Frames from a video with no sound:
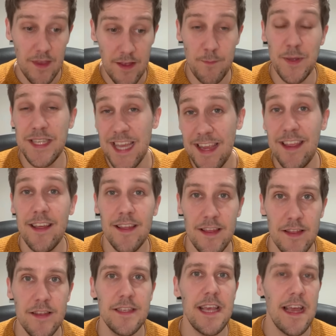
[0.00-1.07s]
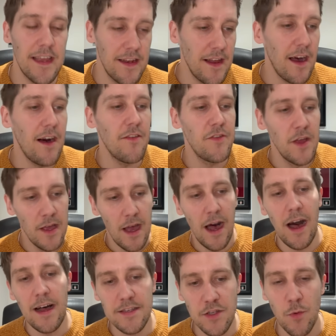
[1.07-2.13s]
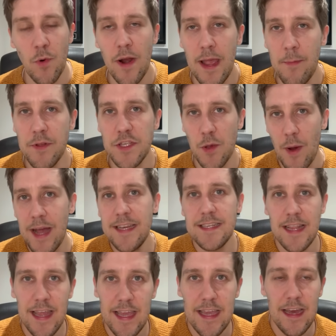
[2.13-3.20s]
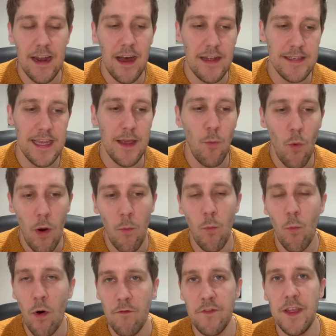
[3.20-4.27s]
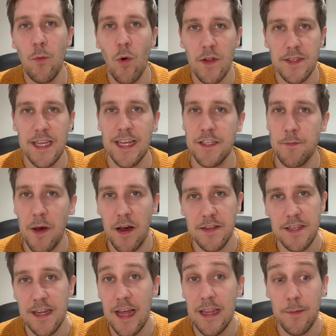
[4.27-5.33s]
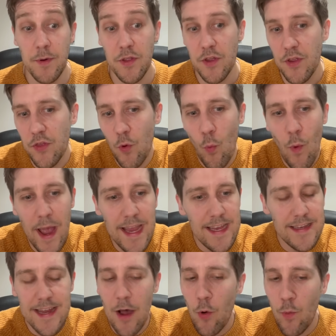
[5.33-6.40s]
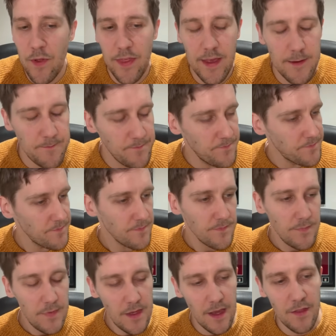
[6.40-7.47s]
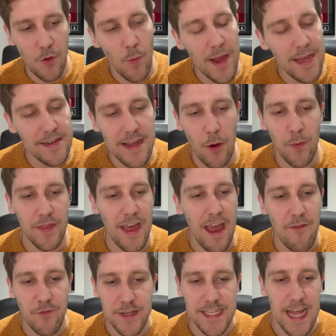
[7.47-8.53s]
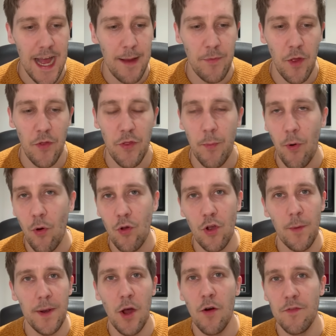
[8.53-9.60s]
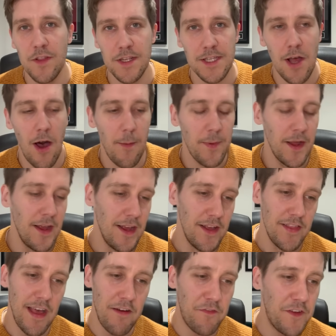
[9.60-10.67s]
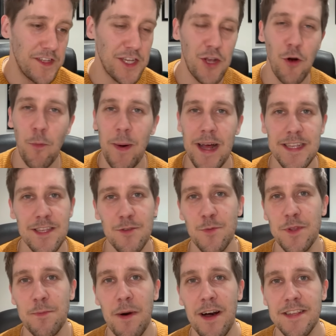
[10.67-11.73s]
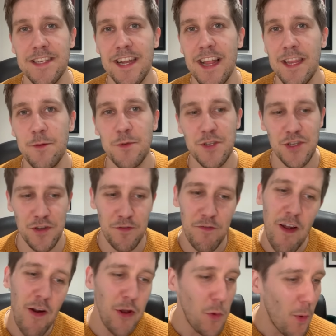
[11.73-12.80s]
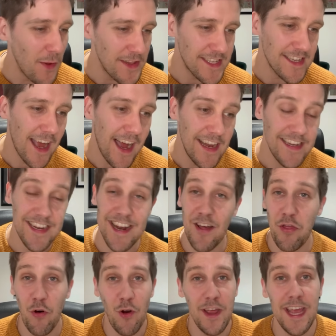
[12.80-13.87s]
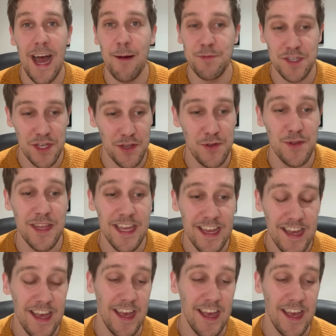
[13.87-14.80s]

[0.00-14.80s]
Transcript: particularly in the second half, Arsenal were able to isolate Konate in 1v1s against Martinelli, but the way he dealt with it, and the way he dealt with every time the ball coming over the top, that physical battle with Martinelli was just very one-sided, and I thought he absolutely